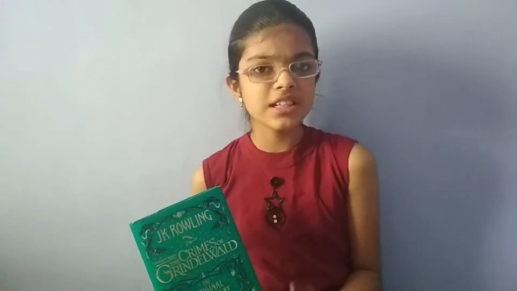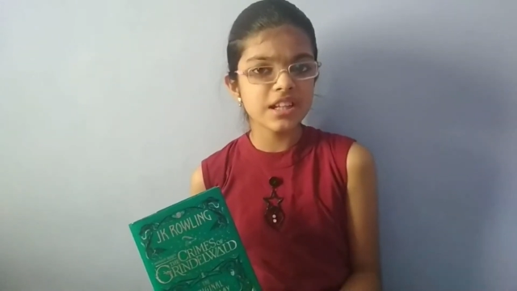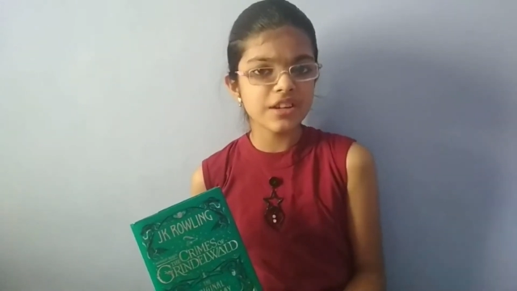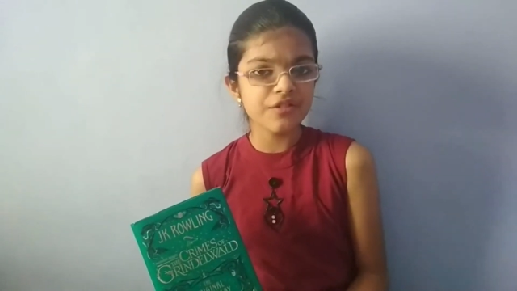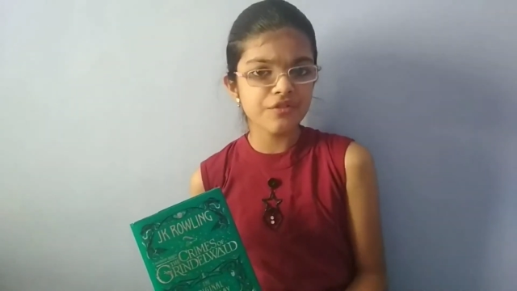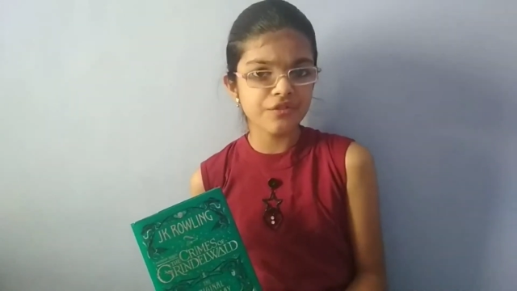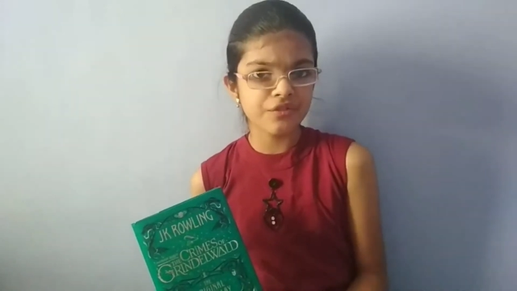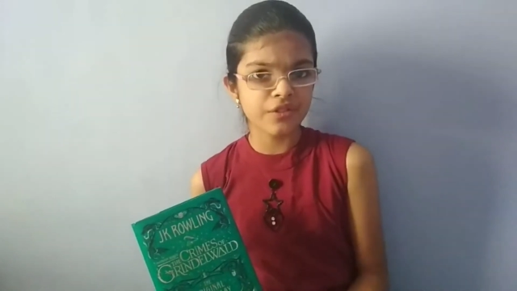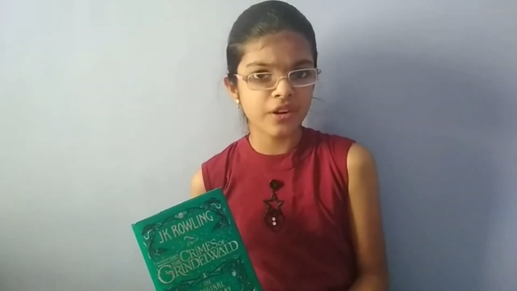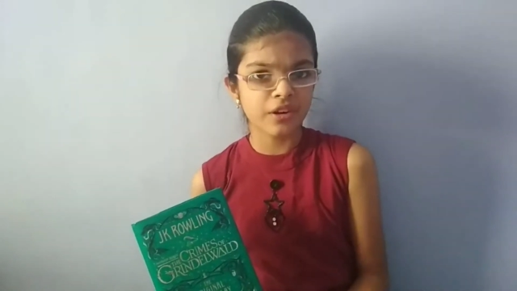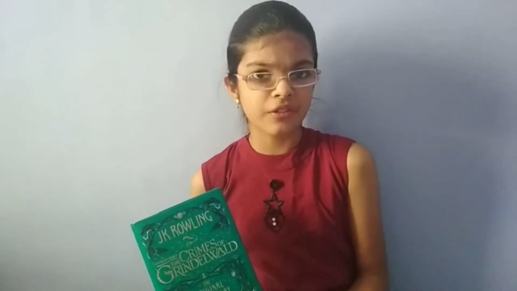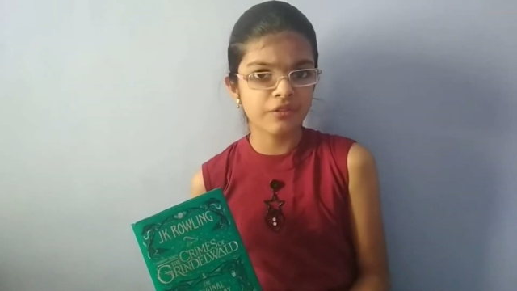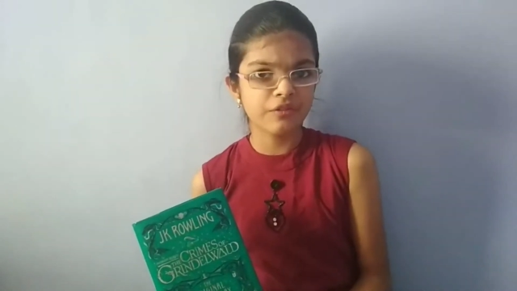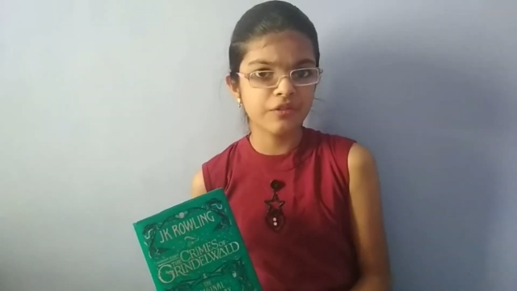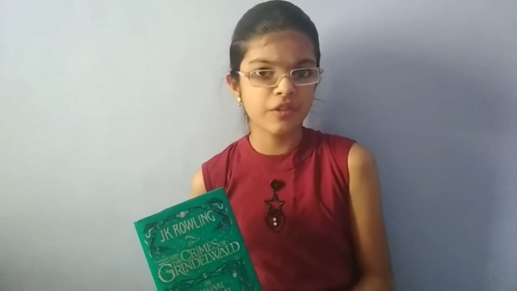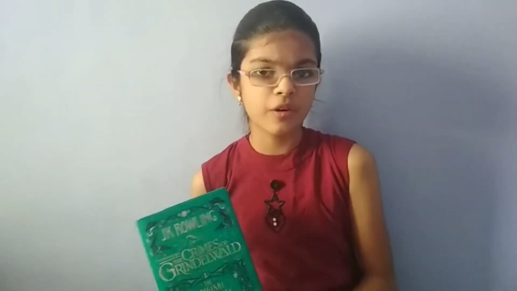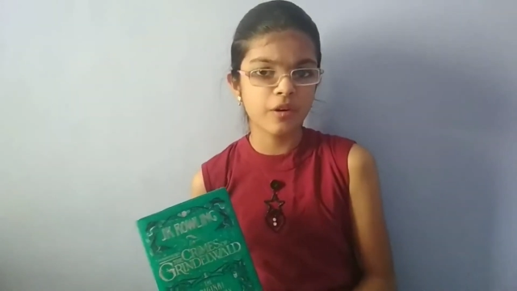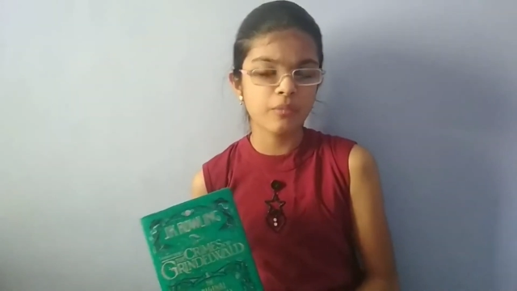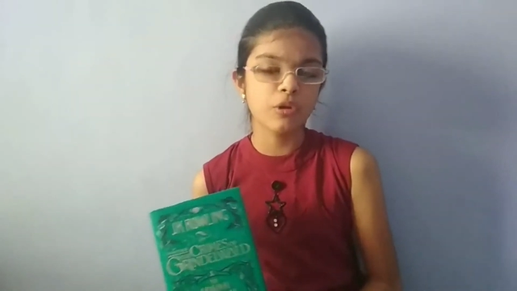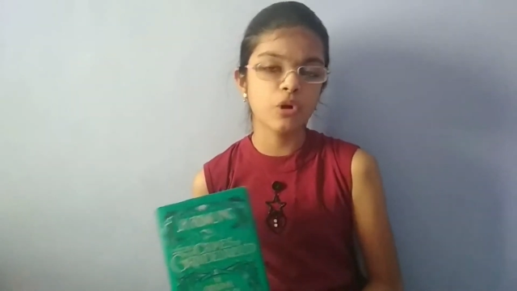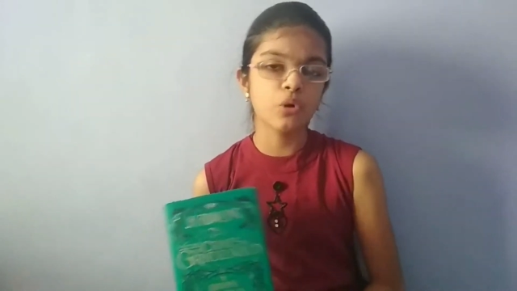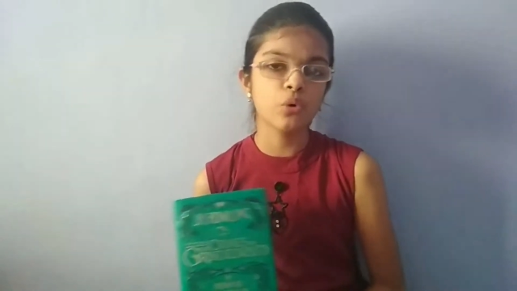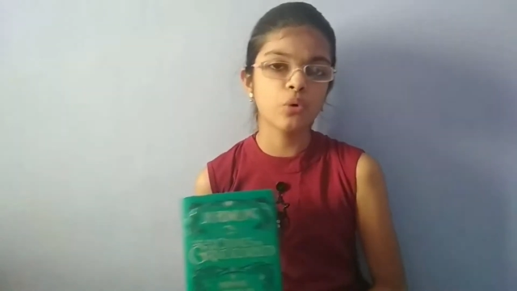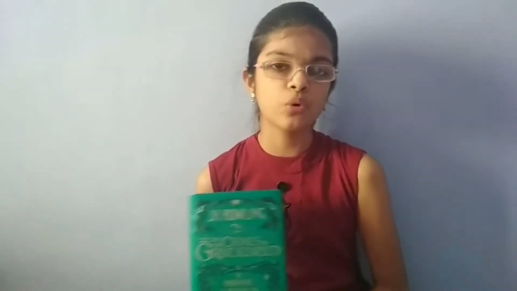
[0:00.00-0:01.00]
different
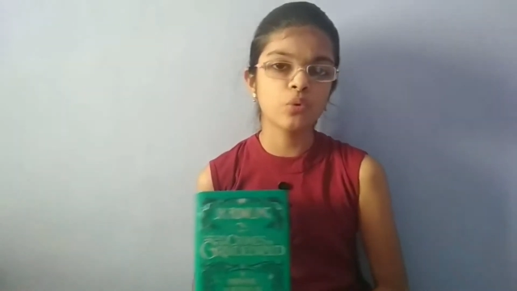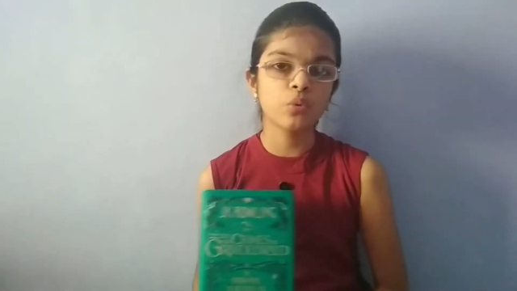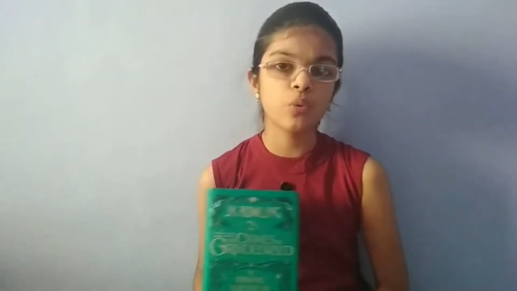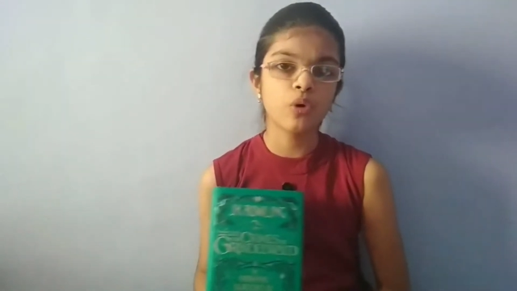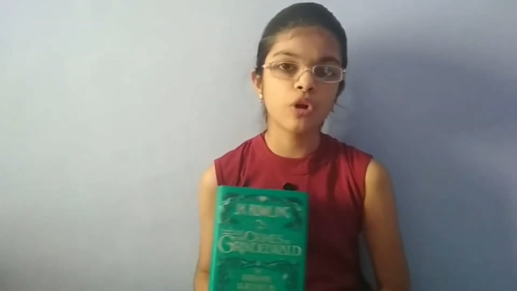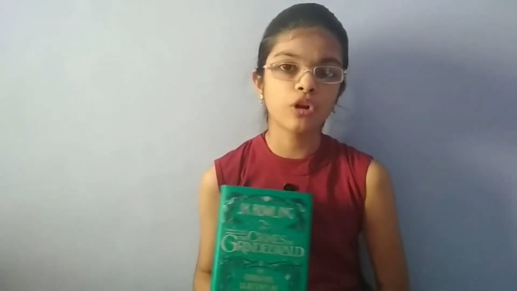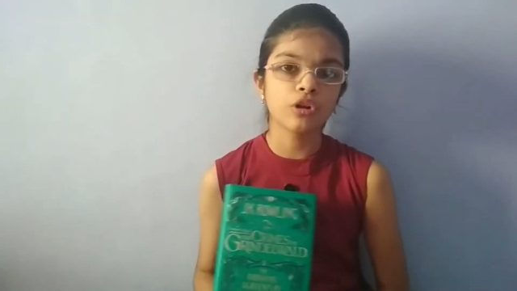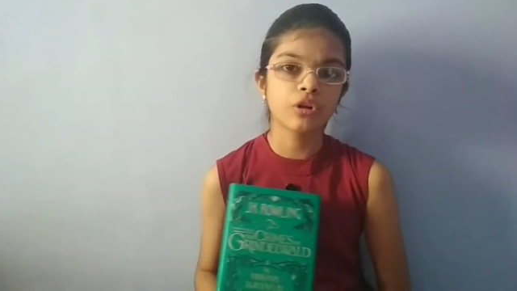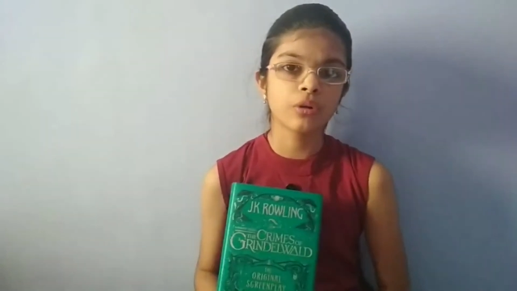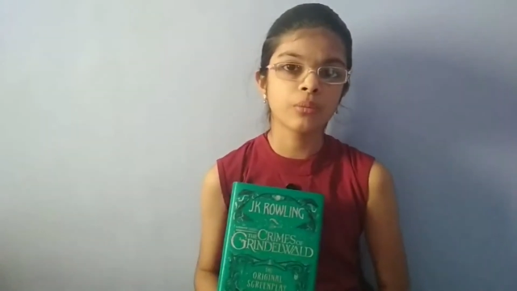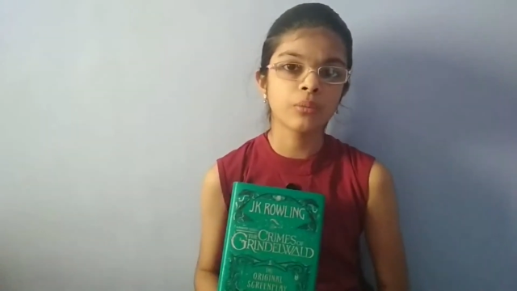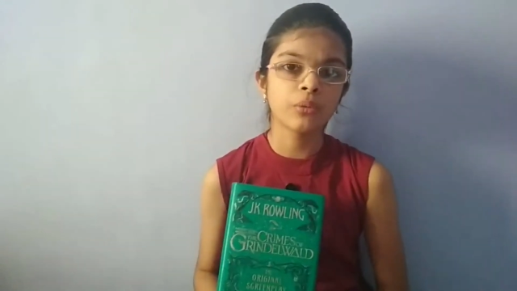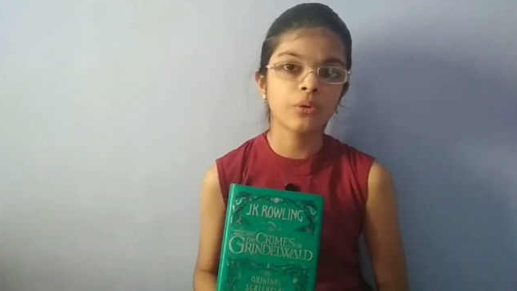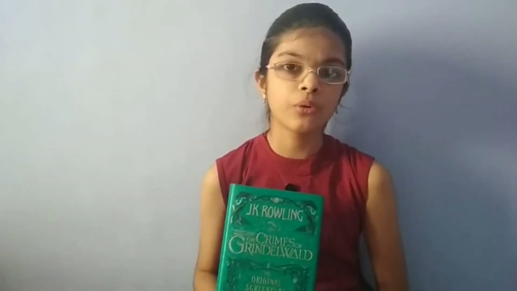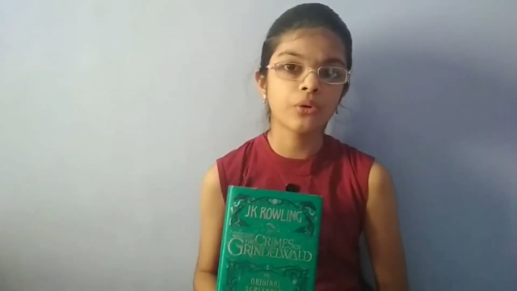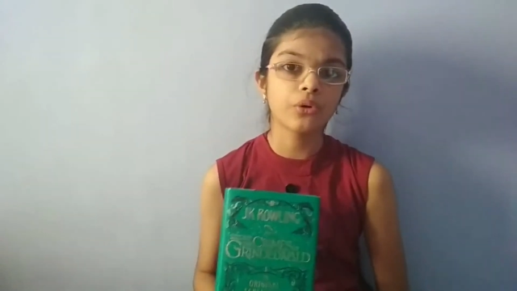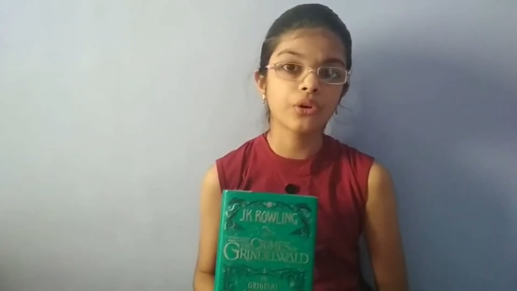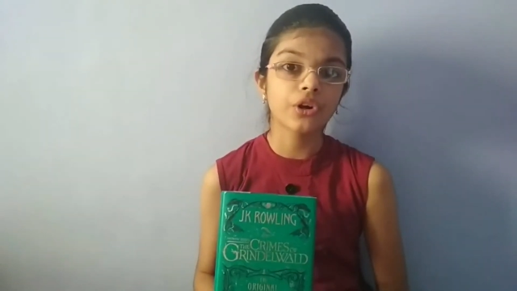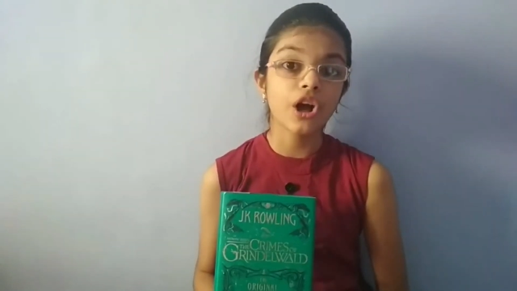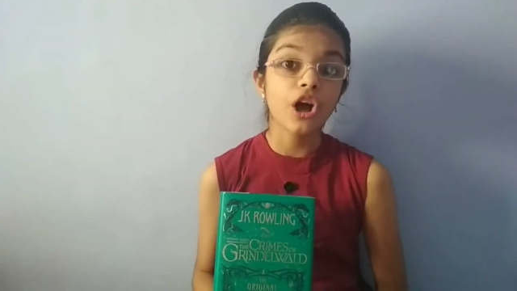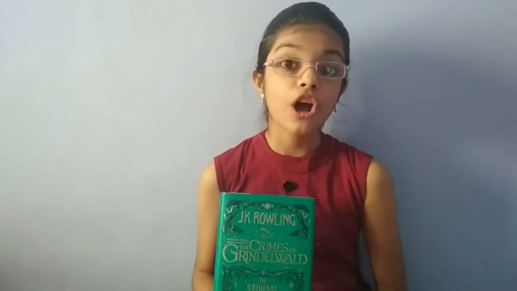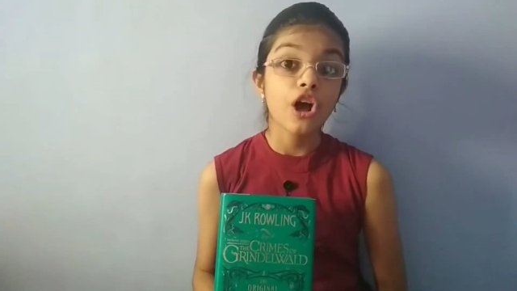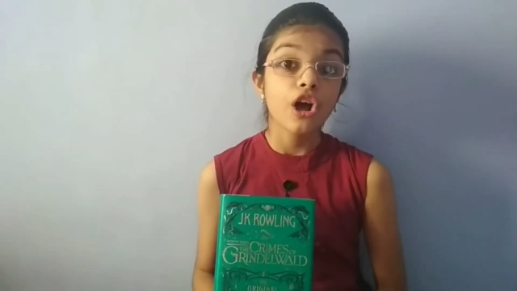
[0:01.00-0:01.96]
from Lord Voldemort.